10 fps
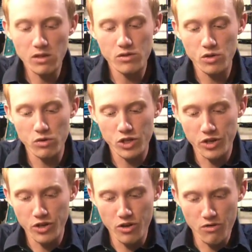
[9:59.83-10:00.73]
So what you
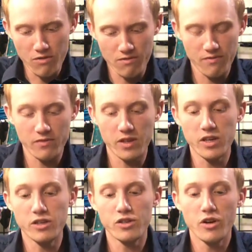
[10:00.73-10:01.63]
can do
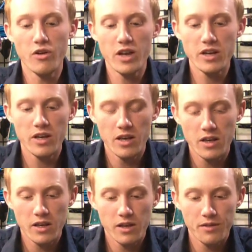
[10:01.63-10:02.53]
is you can go ahead
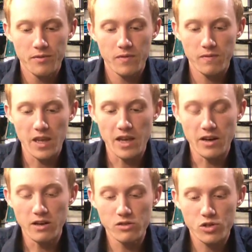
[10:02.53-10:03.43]

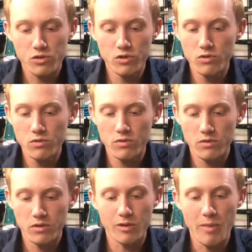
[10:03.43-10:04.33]
and unscrew
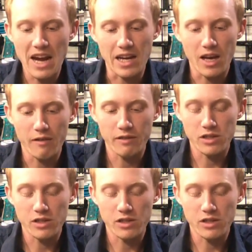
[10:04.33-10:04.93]
the back half of